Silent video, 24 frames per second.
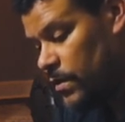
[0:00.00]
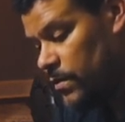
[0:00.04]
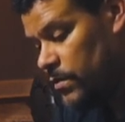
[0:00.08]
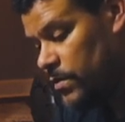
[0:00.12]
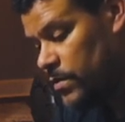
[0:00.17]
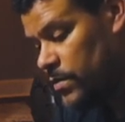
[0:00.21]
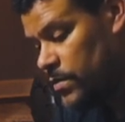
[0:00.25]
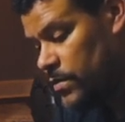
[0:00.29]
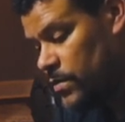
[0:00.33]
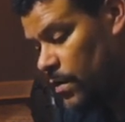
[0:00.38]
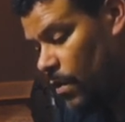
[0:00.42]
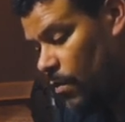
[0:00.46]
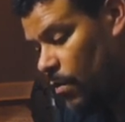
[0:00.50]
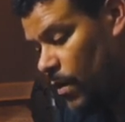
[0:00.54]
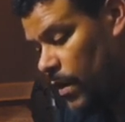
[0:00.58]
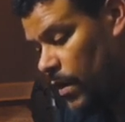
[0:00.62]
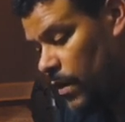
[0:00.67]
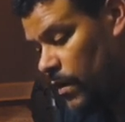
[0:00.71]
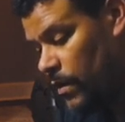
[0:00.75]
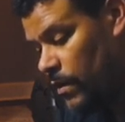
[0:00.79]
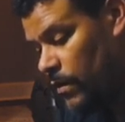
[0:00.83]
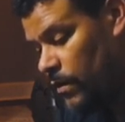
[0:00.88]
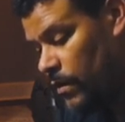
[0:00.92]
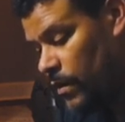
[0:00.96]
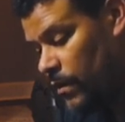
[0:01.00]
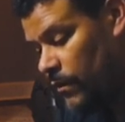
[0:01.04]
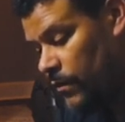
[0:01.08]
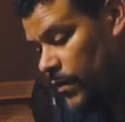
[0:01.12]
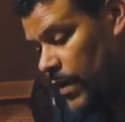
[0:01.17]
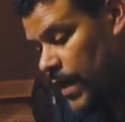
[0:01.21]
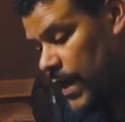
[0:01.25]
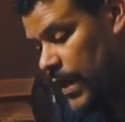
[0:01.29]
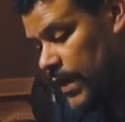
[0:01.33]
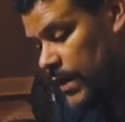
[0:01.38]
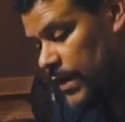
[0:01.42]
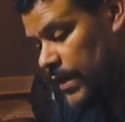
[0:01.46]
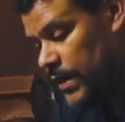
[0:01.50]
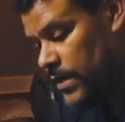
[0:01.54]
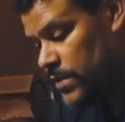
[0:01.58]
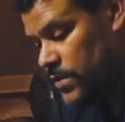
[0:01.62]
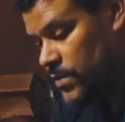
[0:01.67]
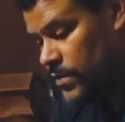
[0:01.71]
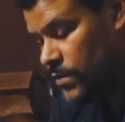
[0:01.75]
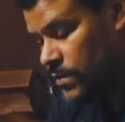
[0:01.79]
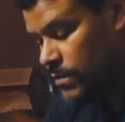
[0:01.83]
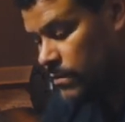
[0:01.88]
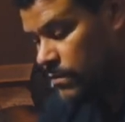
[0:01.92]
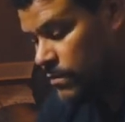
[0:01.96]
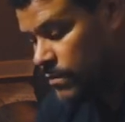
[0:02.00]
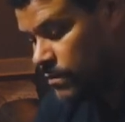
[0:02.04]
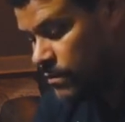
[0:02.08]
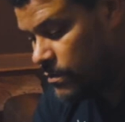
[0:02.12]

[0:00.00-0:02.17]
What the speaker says: just aware of that as you're